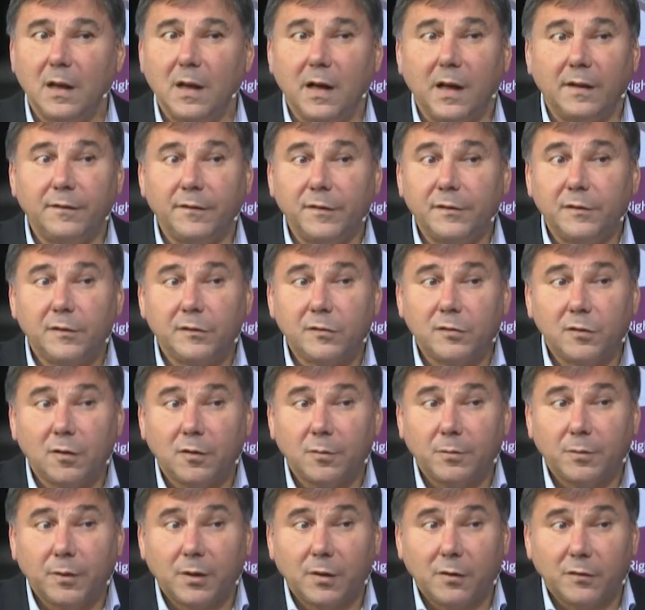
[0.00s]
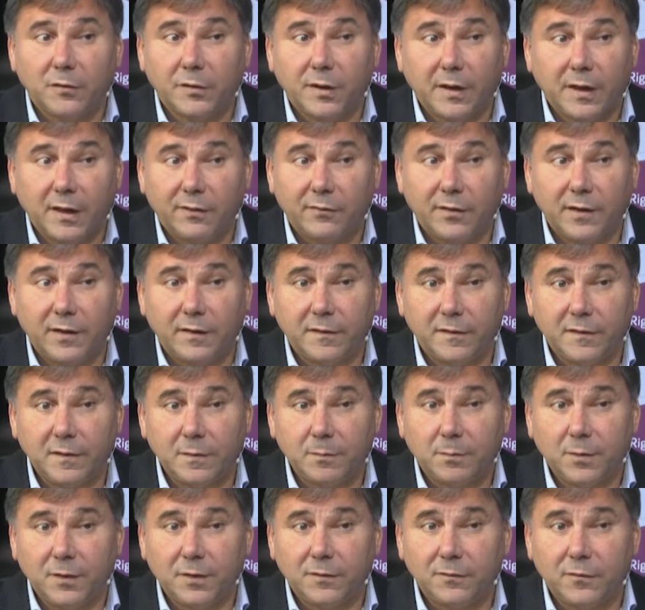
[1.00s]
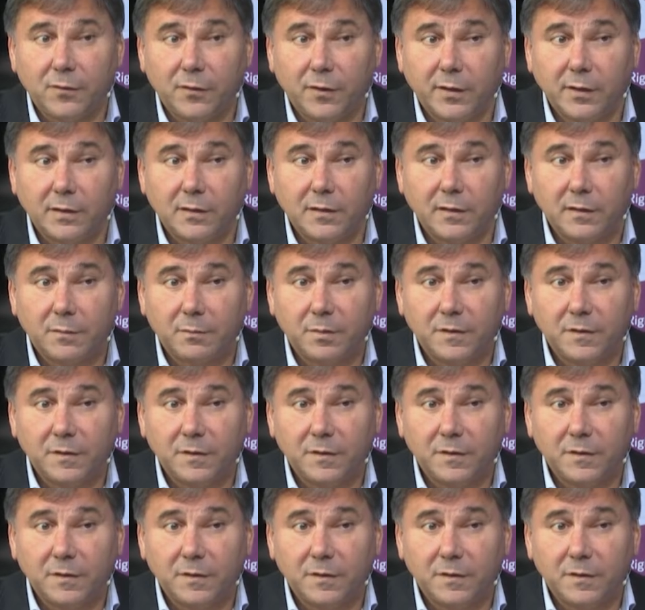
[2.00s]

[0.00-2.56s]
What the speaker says: And this is not because they have any sympathy for Hitler,